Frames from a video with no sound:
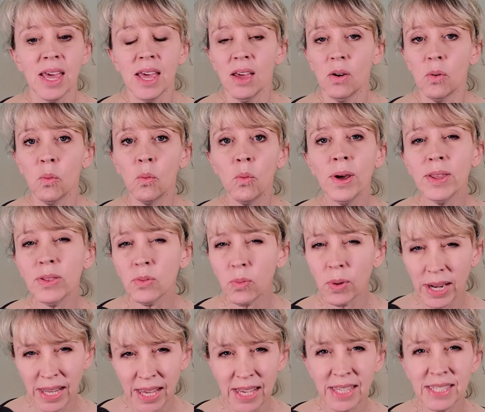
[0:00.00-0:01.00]
with
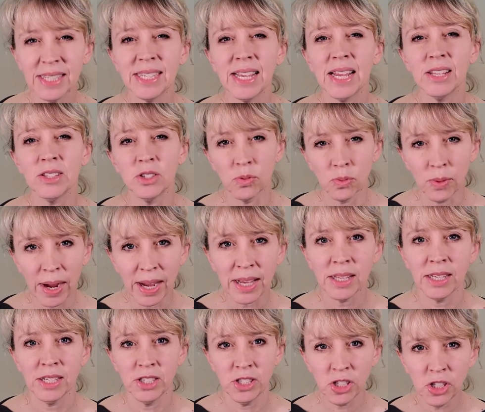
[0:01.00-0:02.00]
what he said
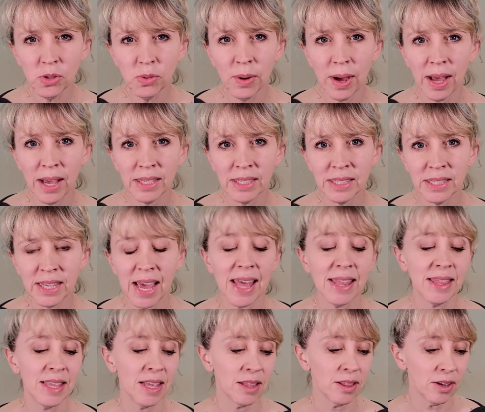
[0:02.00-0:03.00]
directly to us,
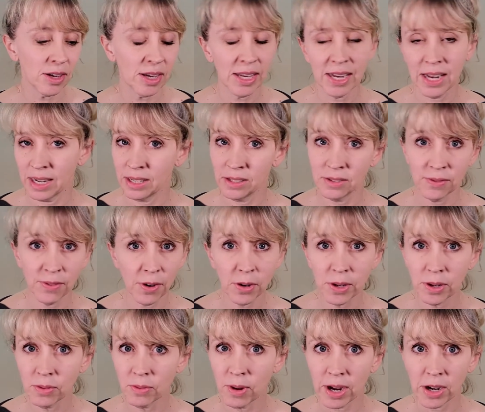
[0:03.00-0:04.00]
and then looking at his
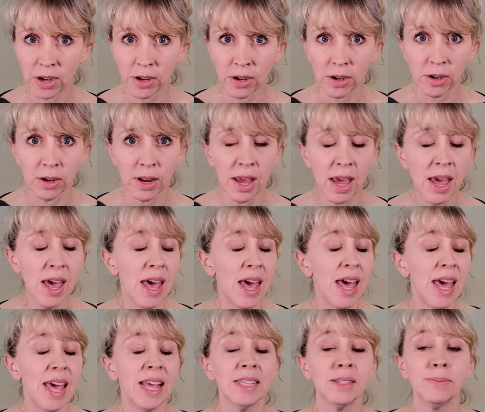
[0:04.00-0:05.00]
voting record,
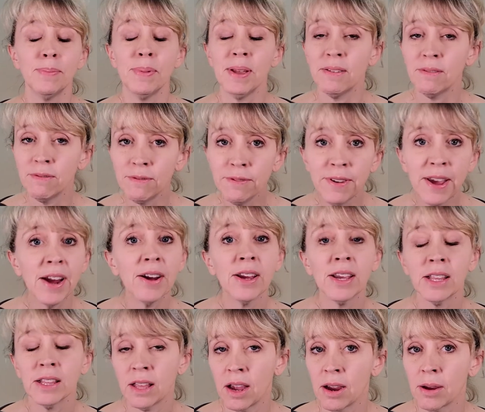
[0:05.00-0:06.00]
it's been very
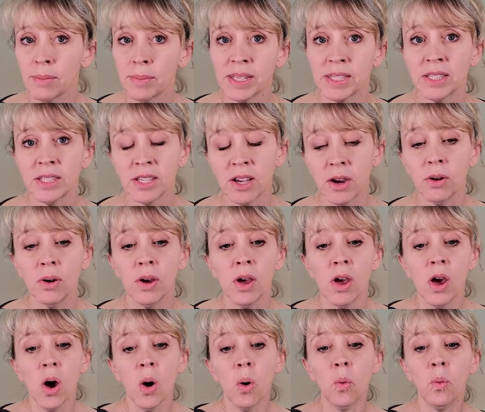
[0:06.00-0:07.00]
alarming. So
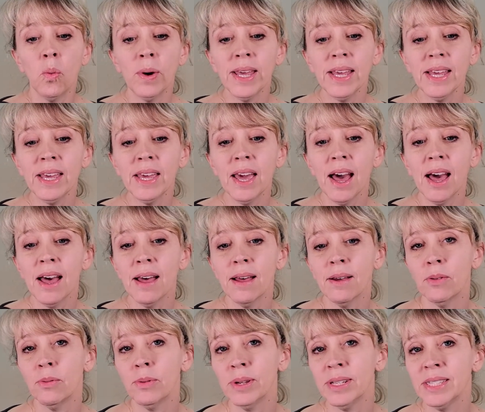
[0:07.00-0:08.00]
we
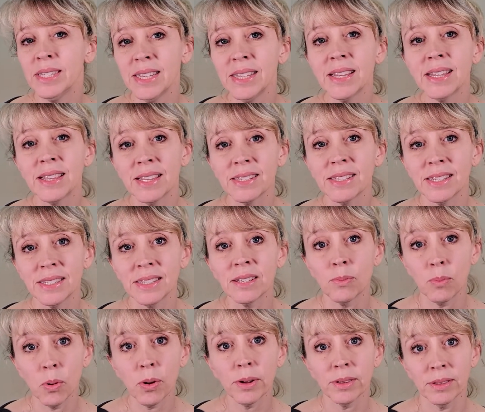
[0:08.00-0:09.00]
see that this is an
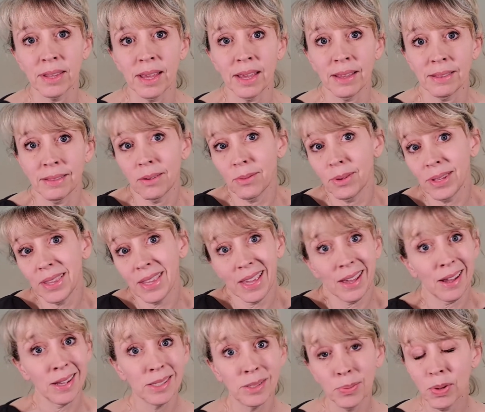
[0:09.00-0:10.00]
important thing that we think
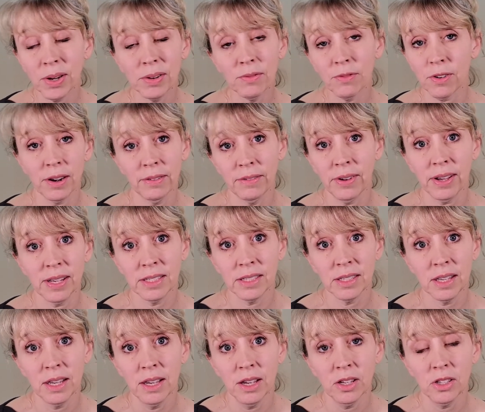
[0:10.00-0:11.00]
God's put in front of us
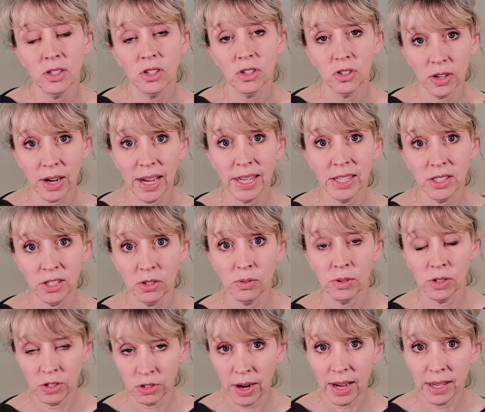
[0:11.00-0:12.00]
to try to
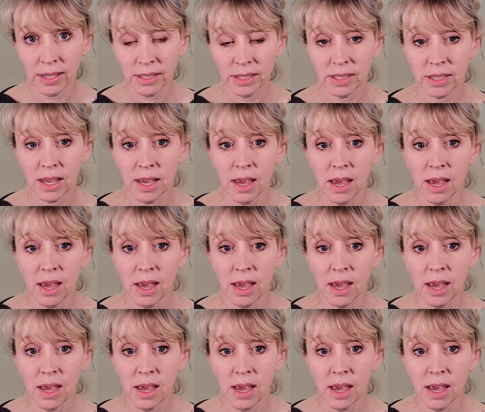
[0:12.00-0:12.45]
address.